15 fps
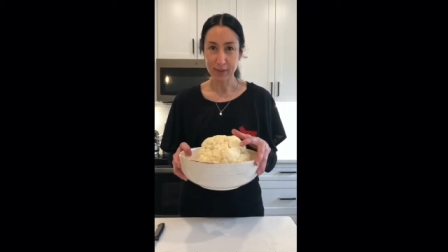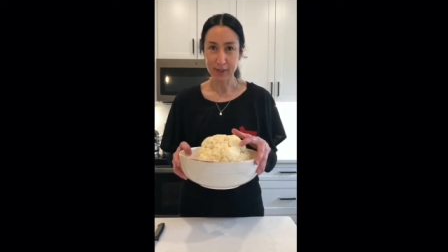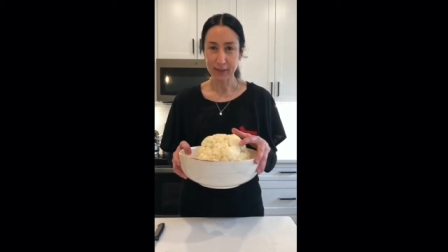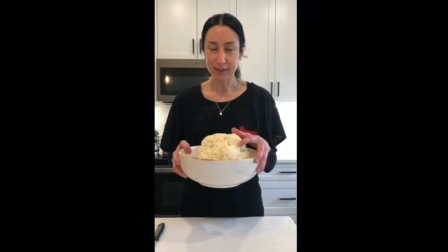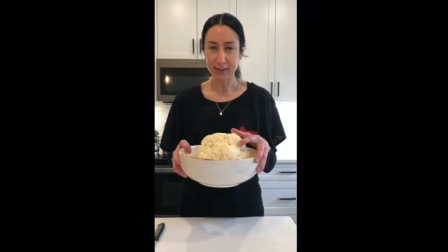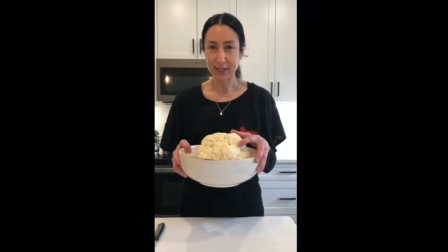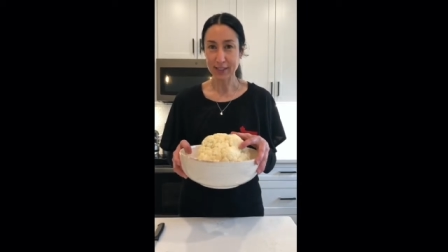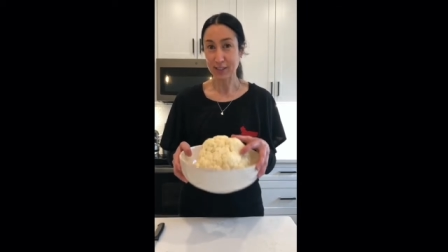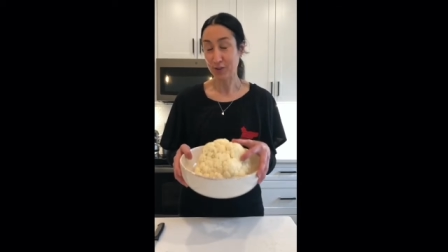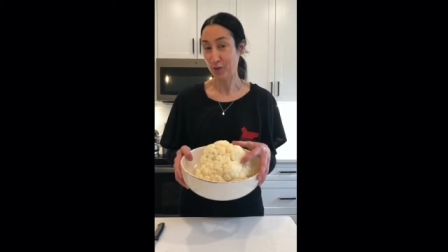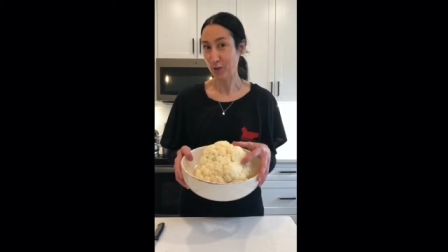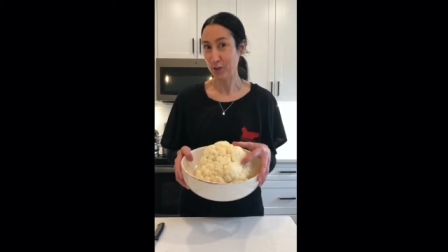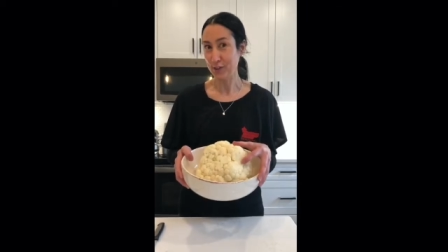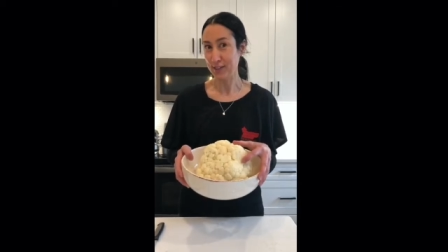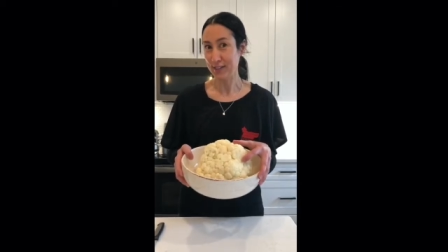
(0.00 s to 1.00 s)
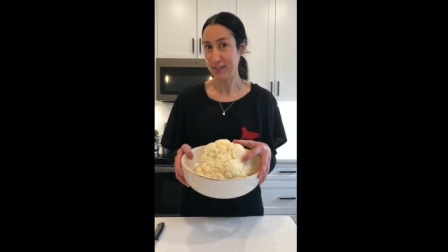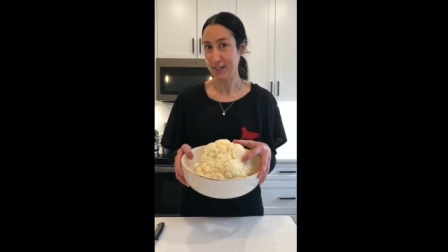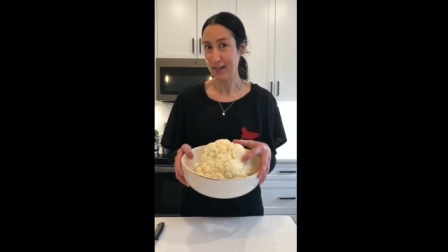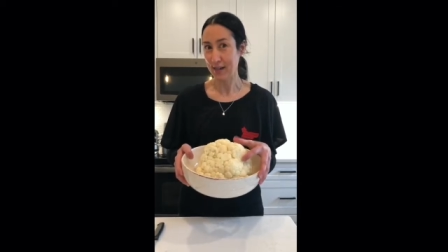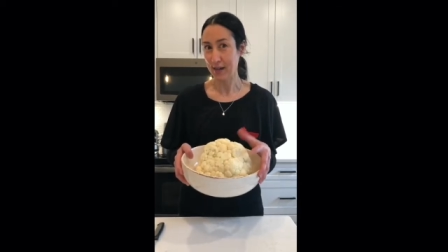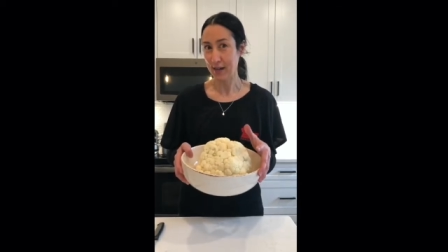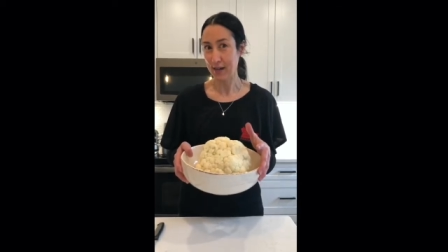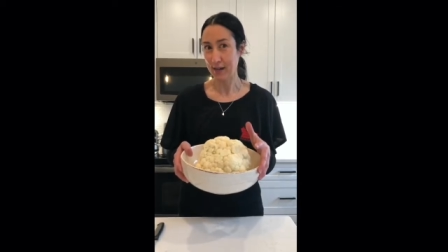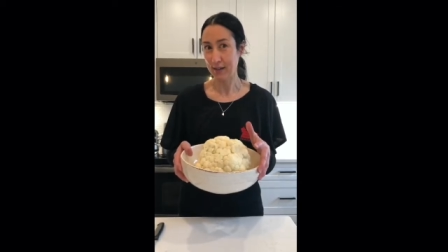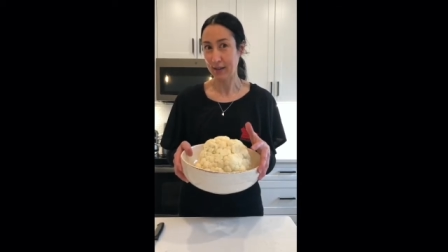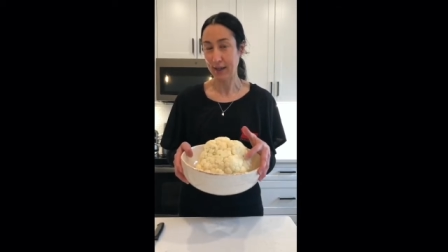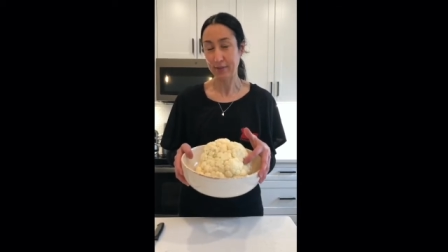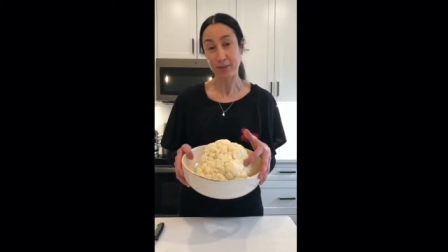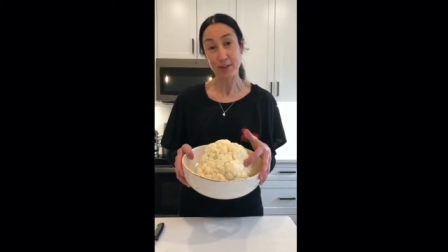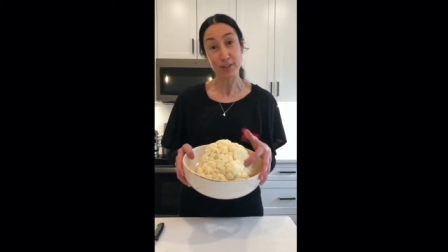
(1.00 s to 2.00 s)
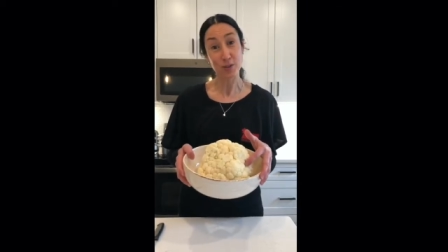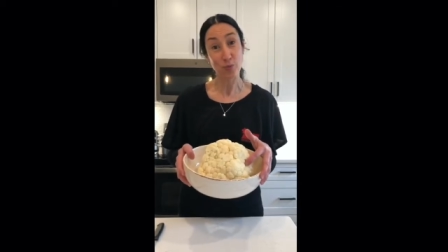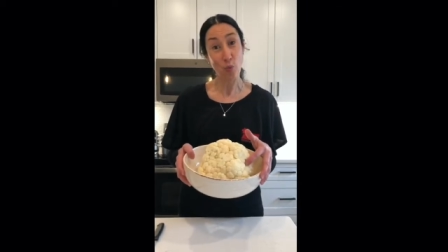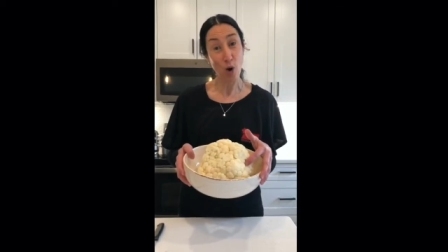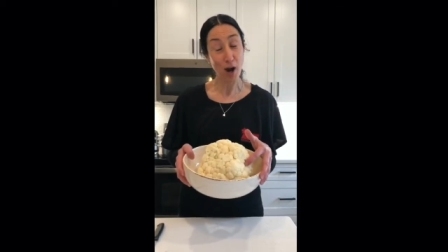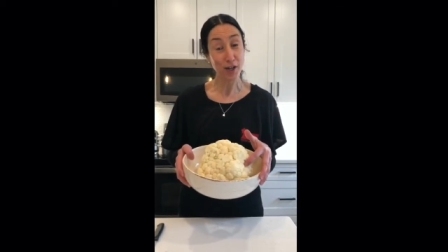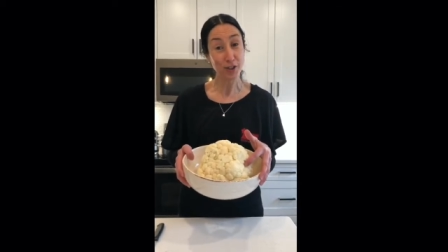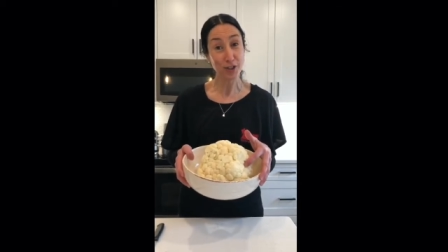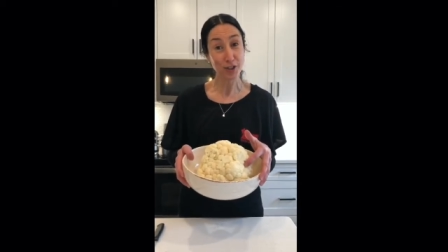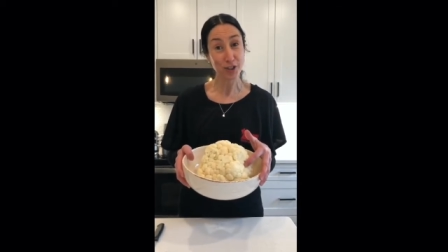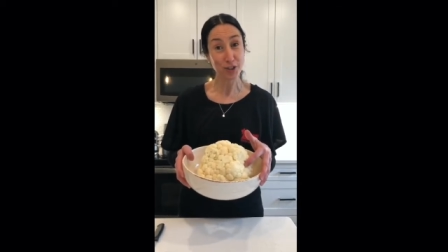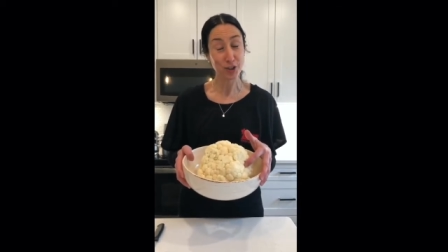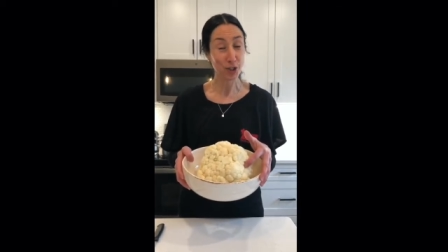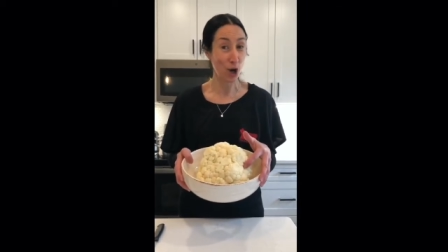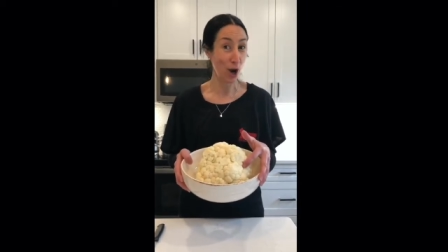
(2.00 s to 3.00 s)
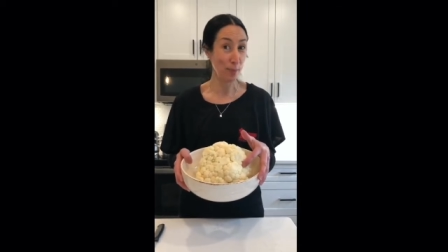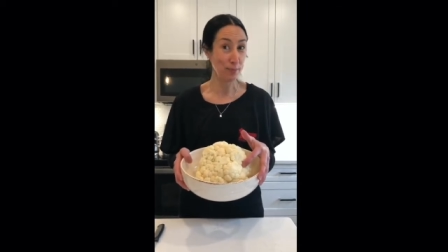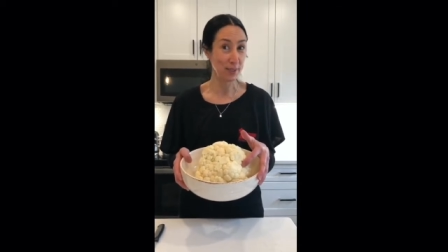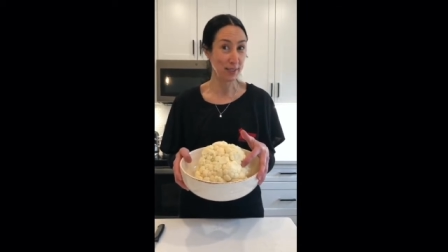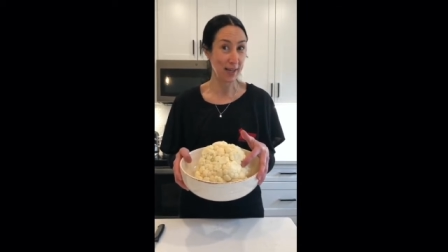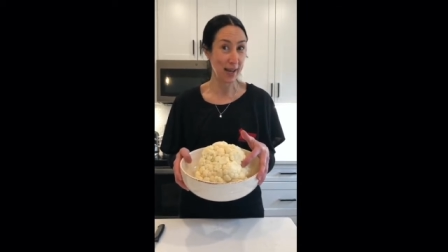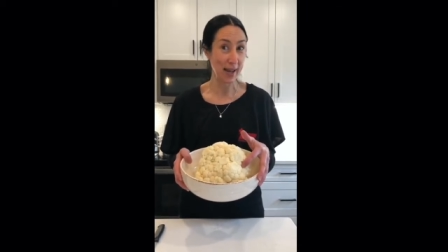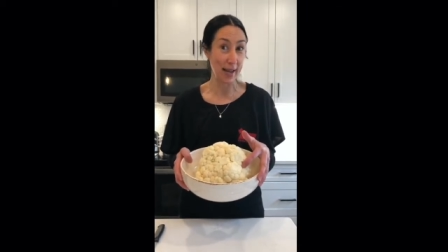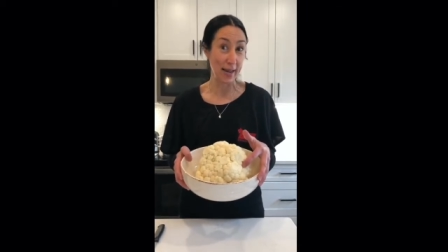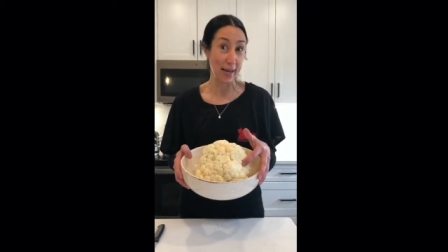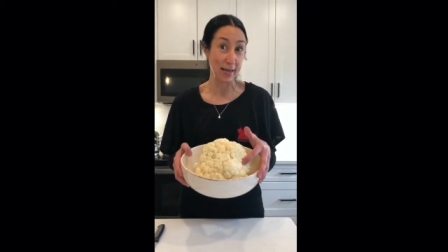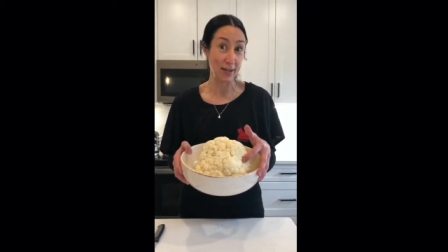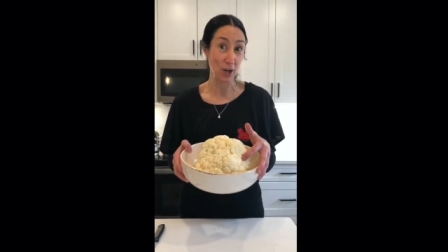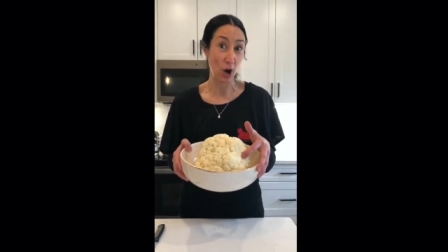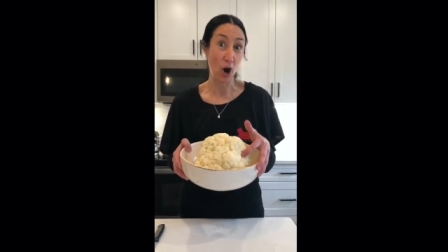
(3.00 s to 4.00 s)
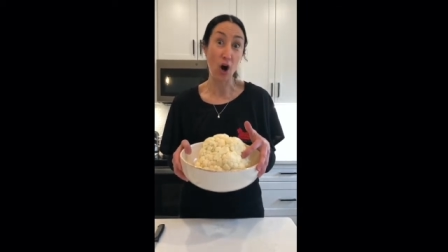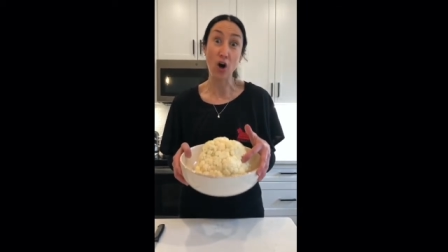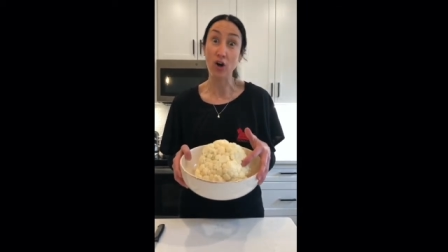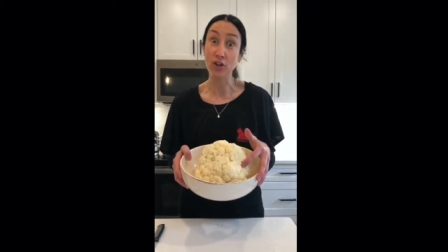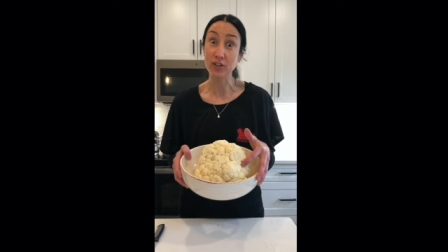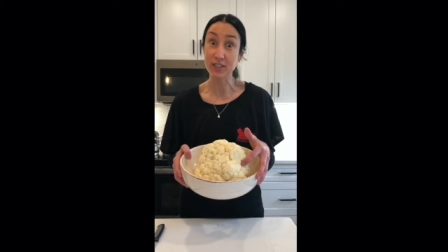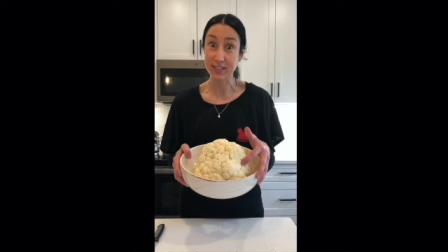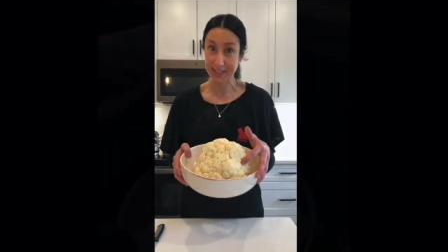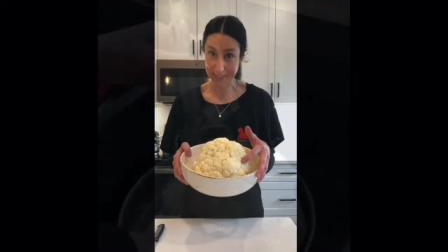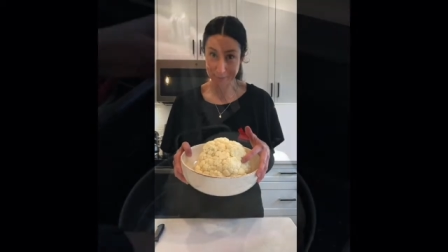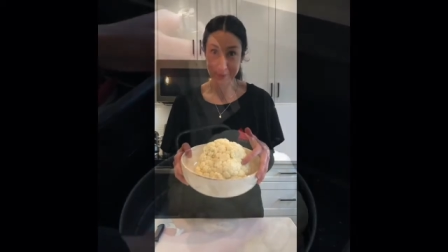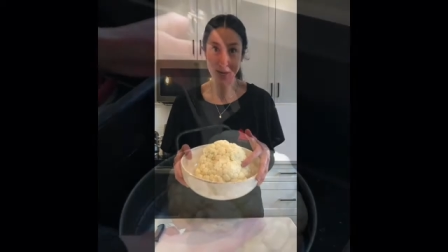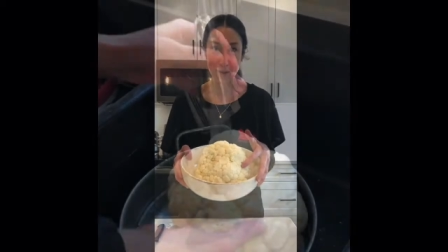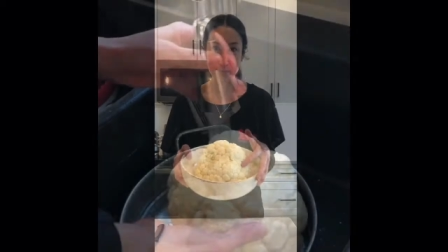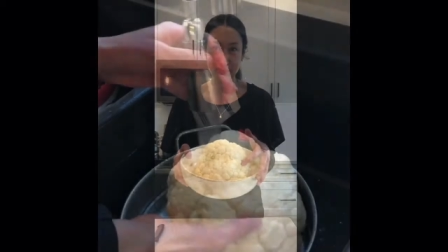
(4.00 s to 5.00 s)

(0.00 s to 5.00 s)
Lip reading: Let's first get this washed, chopped, and all steamed up.